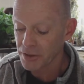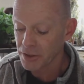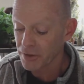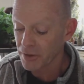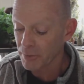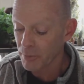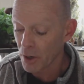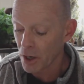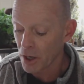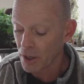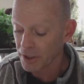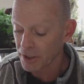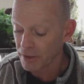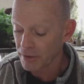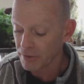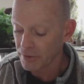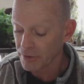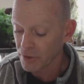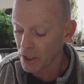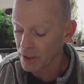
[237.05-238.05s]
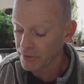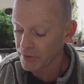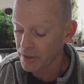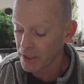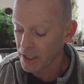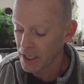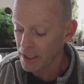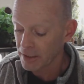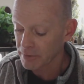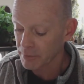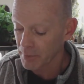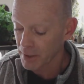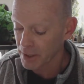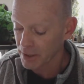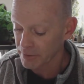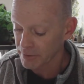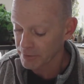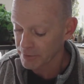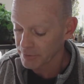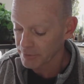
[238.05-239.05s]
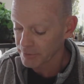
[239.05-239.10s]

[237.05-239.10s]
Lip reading: to the body, not the Atma,